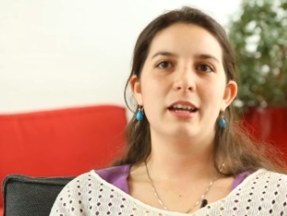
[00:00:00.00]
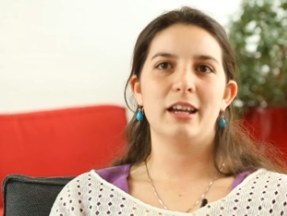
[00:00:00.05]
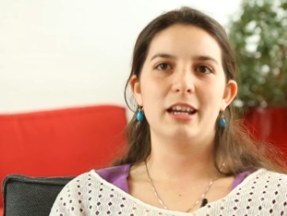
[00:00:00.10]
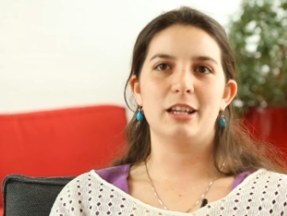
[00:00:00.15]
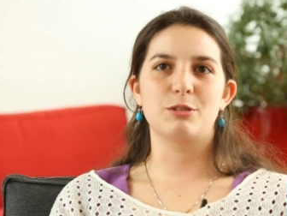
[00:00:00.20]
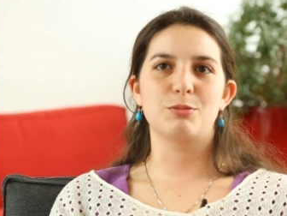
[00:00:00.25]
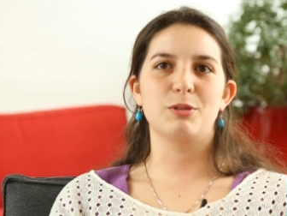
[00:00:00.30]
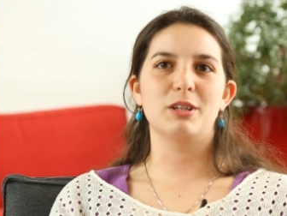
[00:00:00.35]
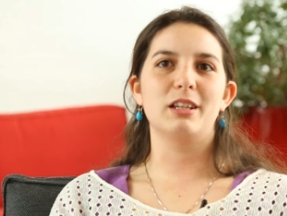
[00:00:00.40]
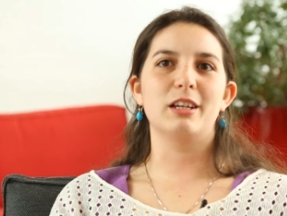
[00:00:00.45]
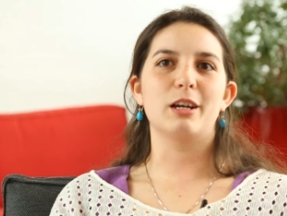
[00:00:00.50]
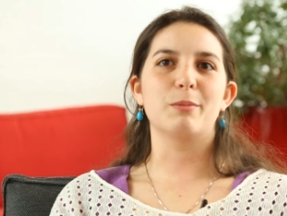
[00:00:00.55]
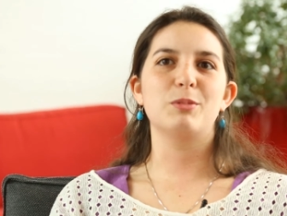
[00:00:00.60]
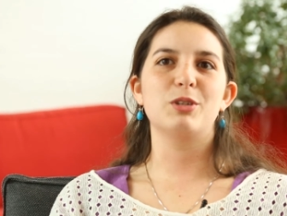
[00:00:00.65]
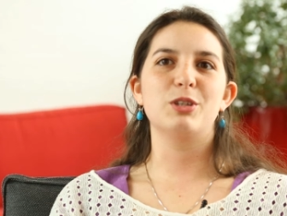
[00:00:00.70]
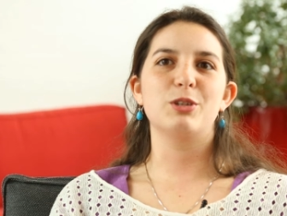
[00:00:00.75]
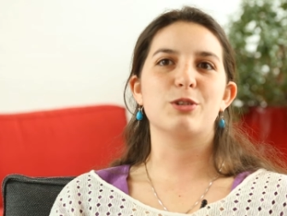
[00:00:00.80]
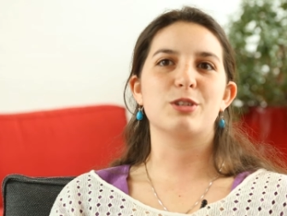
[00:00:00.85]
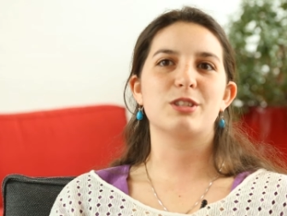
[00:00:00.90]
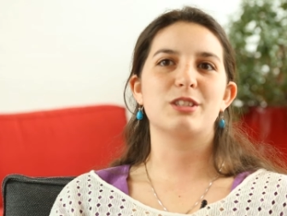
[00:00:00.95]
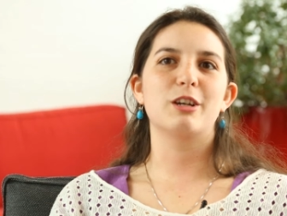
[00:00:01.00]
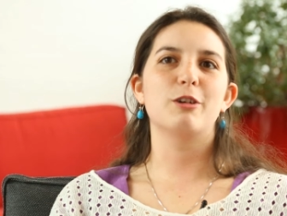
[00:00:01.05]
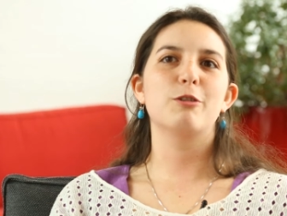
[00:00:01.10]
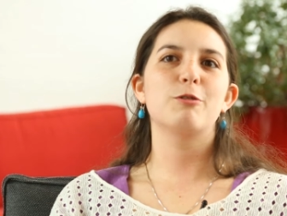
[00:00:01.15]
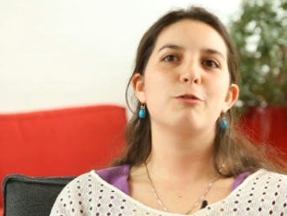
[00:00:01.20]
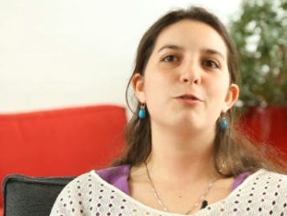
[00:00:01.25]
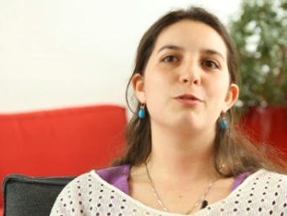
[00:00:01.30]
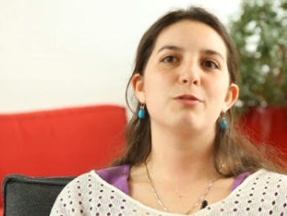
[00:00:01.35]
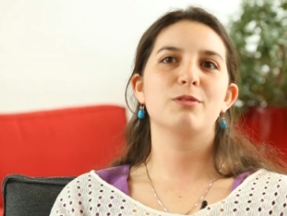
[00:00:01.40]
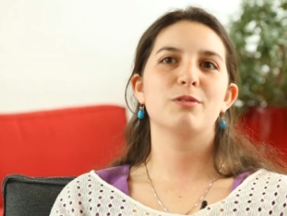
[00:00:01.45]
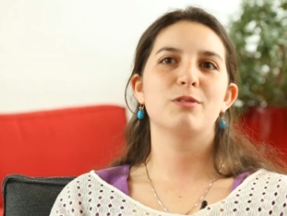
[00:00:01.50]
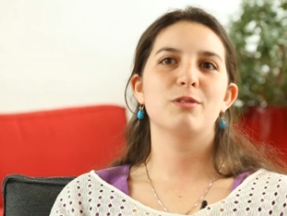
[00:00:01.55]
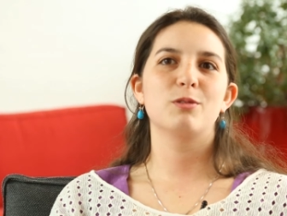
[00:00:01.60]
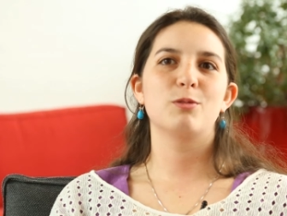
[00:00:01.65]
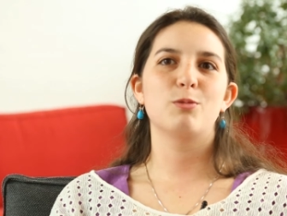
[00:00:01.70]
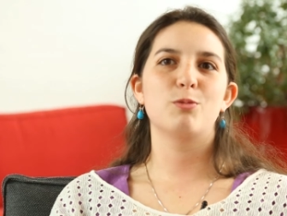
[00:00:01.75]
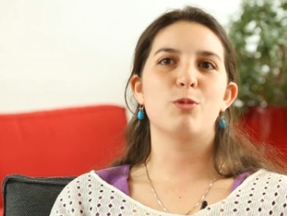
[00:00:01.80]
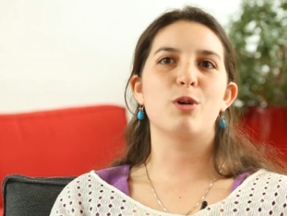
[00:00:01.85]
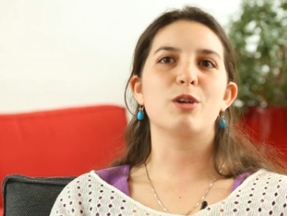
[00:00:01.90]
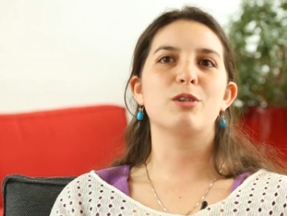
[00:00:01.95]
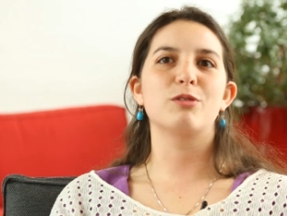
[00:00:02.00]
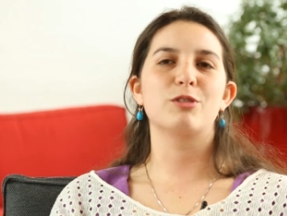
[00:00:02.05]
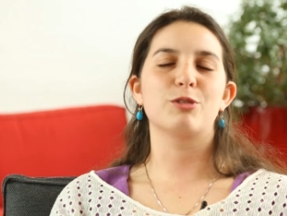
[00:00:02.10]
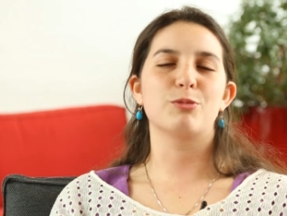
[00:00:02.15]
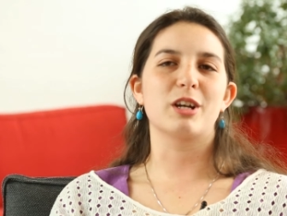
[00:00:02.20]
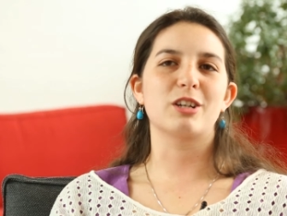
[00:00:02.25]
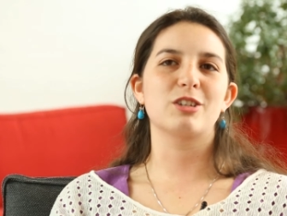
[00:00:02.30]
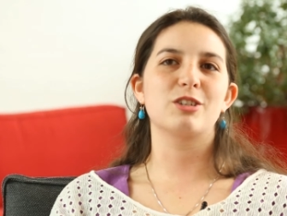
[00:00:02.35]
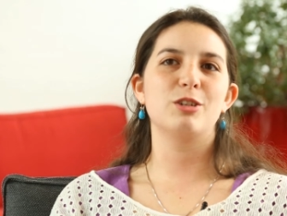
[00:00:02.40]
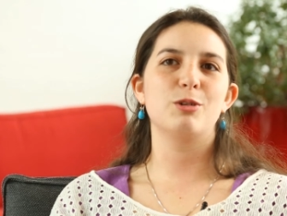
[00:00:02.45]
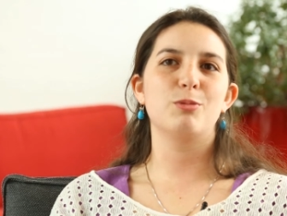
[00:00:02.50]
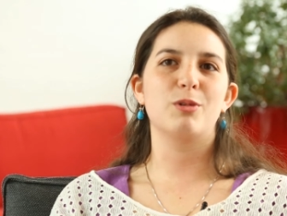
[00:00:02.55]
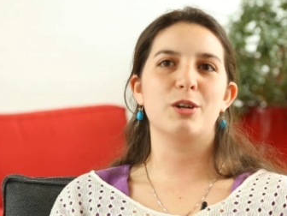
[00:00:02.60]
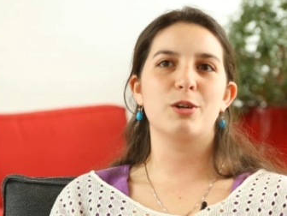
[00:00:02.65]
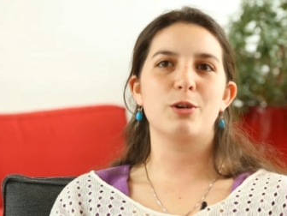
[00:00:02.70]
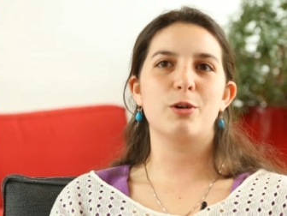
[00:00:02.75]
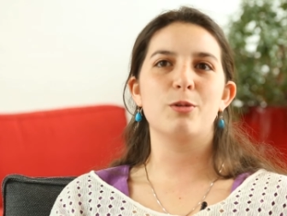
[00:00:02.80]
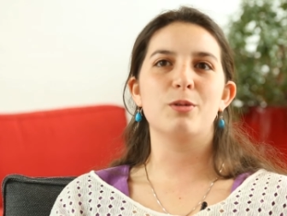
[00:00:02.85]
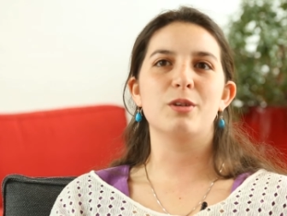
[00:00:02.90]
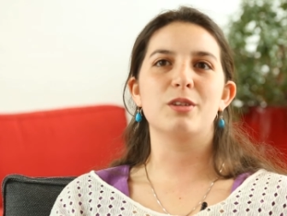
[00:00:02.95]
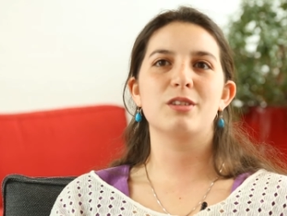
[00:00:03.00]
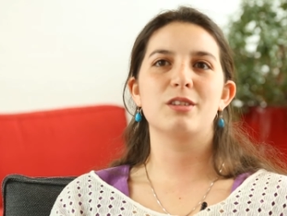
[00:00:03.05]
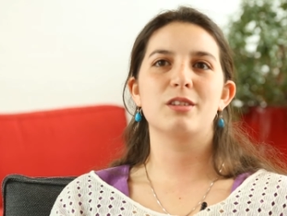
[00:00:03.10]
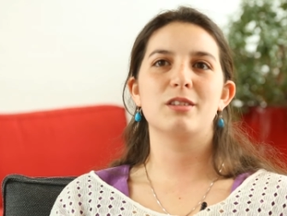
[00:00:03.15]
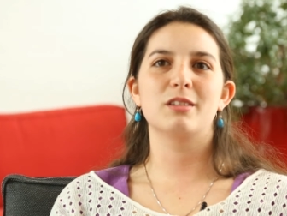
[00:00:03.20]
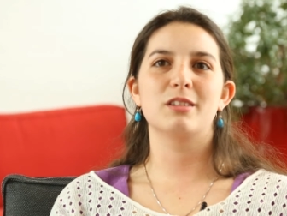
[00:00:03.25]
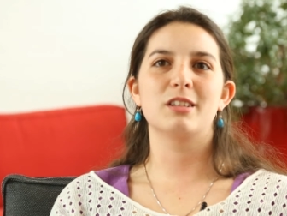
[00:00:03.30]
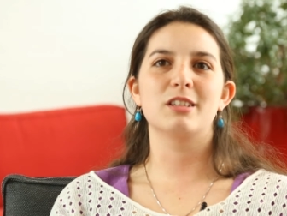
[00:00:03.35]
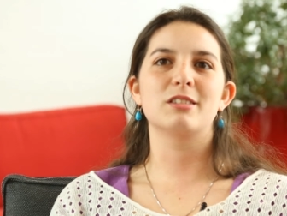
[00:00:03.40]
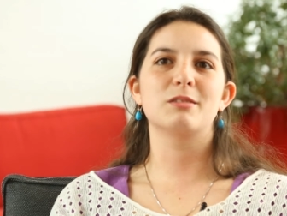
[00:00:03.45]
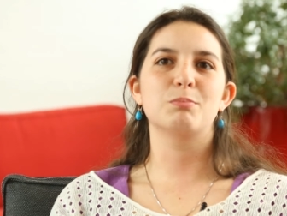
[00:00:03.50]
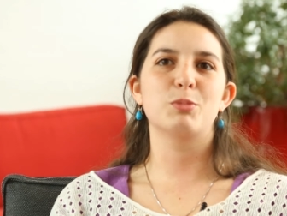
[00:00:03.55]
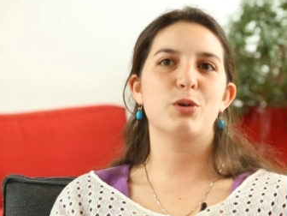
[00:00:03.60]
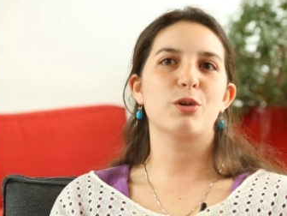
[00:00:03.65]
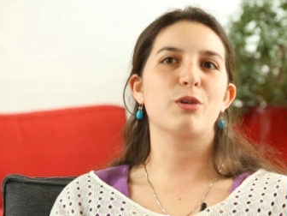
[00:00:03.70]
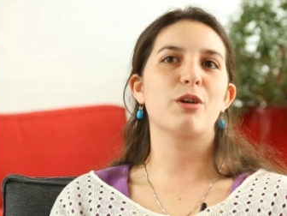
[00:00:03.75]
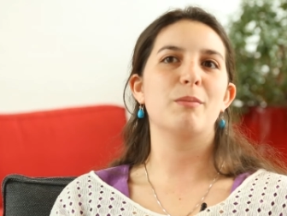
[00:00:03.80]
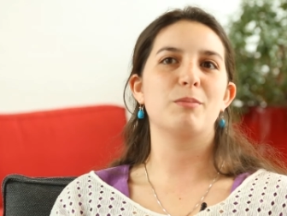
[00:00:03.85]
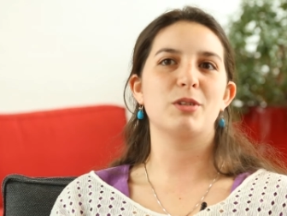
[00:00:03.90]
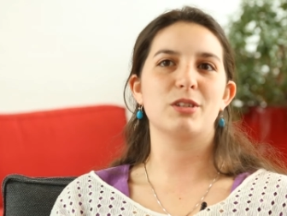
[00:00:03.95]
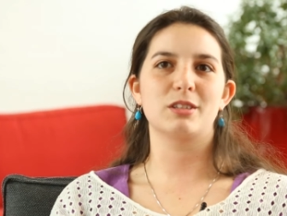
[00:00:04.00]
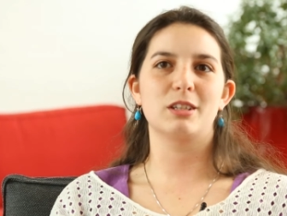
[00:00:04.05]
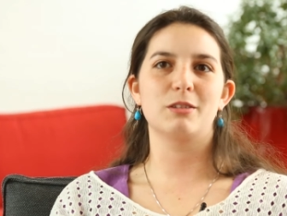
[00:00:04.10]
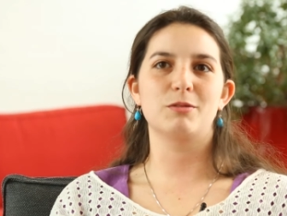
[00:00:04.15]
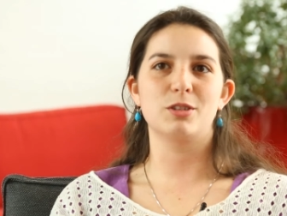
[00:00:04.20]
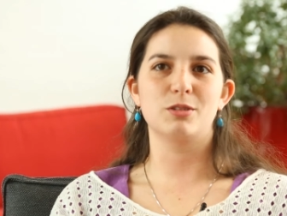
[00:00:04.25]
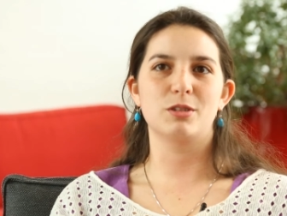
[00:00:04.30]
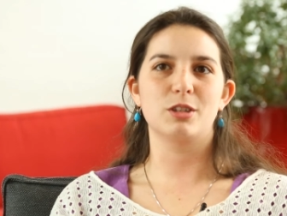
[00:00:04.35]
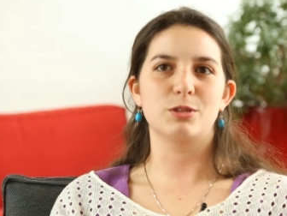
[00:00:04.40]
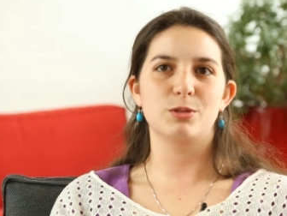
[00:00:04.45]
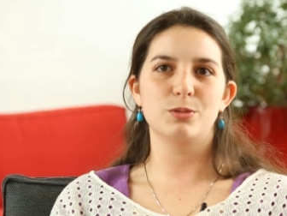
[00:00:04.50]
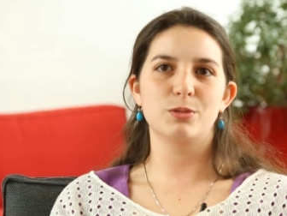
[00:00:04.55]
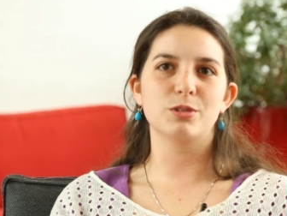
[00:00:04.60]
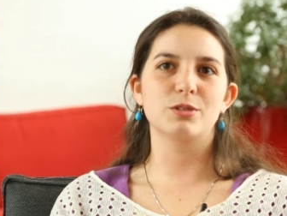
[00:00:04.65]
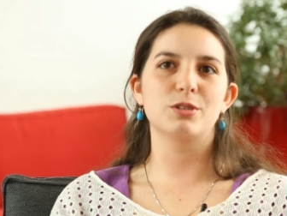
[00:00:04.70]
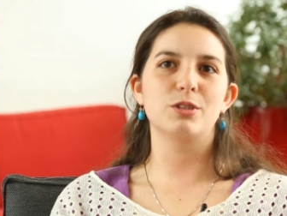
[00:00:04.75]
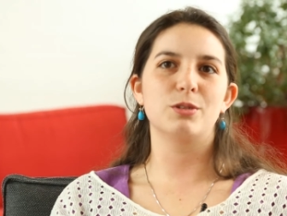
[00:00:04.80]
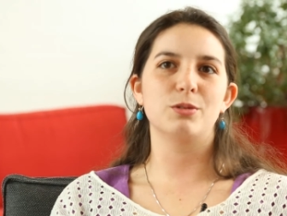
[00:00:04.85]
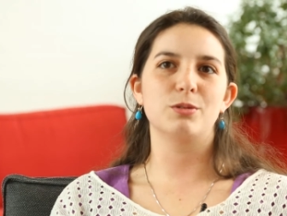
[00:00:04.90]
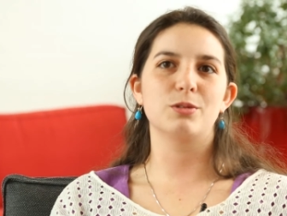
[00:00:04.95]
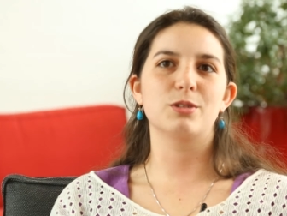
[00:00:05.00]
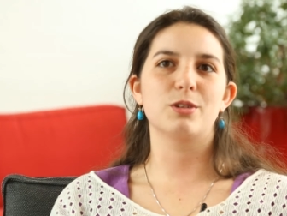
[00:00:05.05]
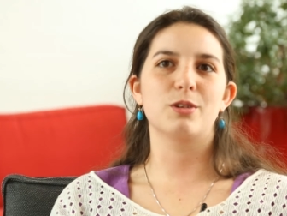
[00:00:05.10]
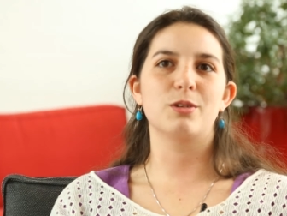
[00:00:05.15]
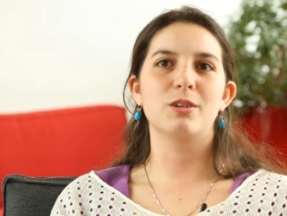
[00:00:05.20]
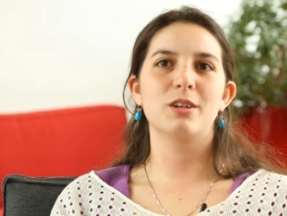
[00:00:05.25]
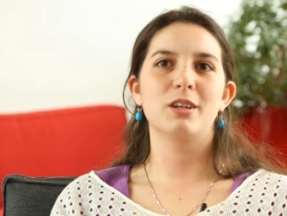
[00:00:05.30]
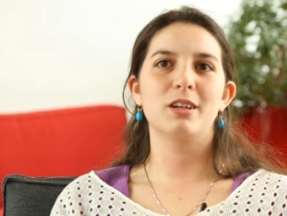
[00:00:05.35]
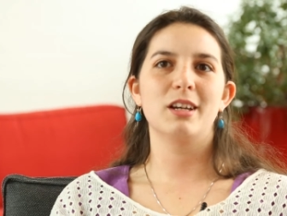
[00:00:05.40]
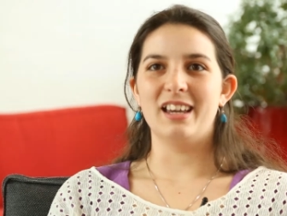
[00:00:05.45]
It's really up to yourself what direction you want to go with. This program just gives you the tools to do so.